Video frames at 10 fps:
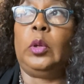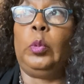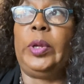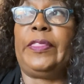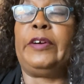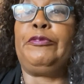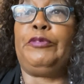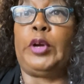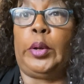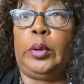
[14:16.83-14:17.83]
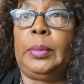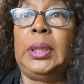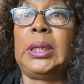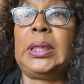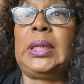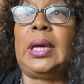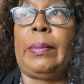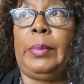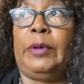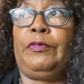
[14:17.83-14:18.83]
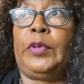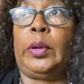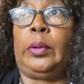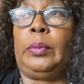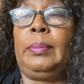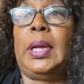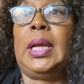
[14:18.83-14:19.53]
with Affirm. Look it up, Affirm,